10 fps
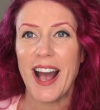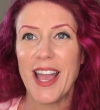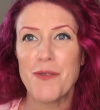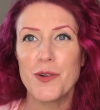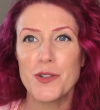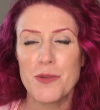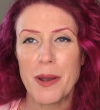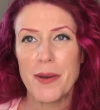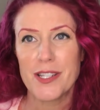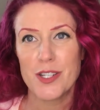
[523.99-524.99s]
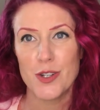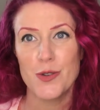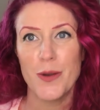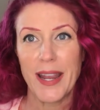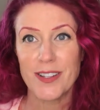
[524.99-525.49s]
I will do my best
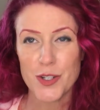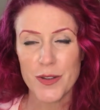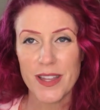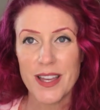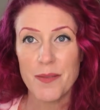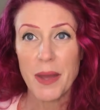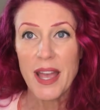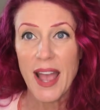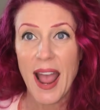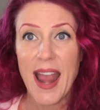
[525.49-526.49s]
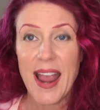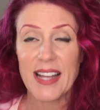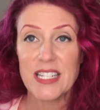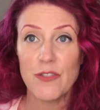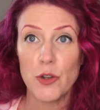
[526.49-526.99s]
to answer them.
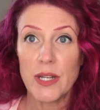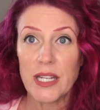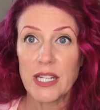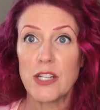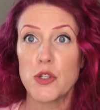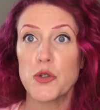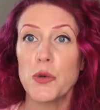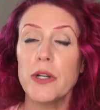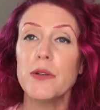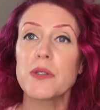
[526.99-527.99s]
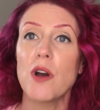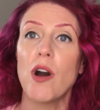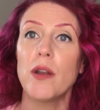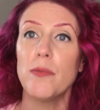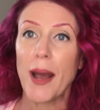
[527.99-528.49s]
And if you need any tutorials
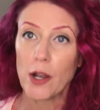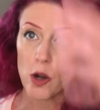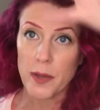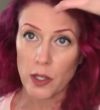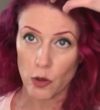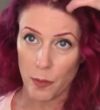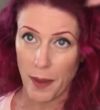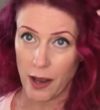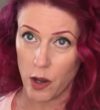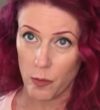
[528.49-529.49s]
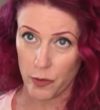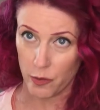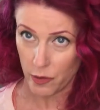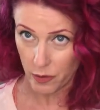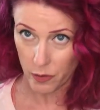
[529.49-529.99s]
on backcombing, you can backcomb
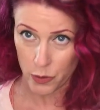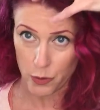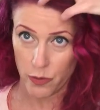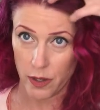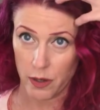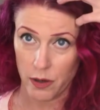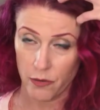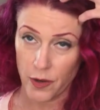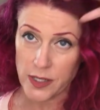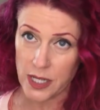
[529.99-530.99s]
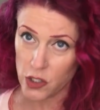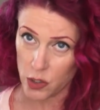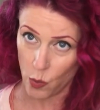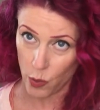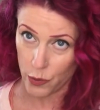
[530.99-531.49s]
through the front
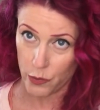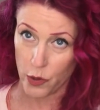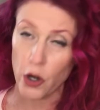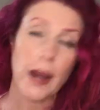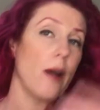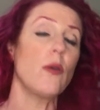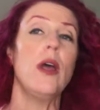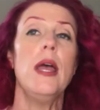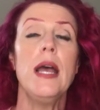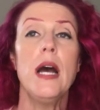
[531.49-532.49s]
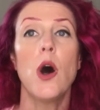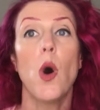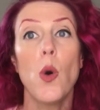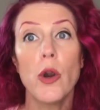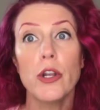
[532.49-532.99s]
section or through the crown,
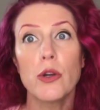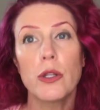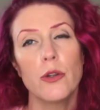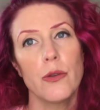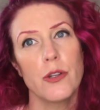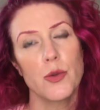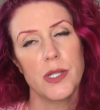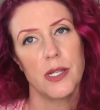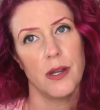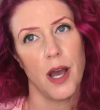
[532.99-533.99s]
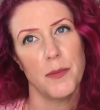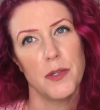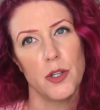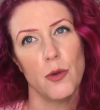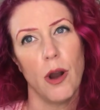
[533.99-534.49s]
or you can learn the twisted
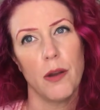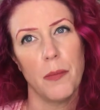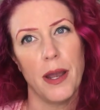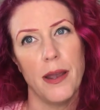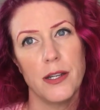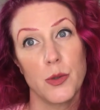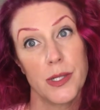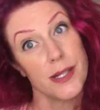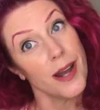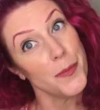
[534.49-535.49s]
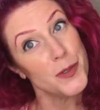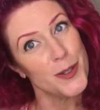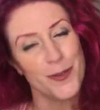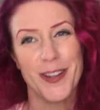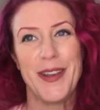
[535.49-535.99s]
updo on my twisted
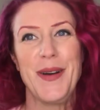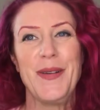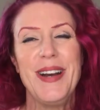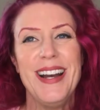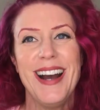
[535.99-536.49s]
updo video.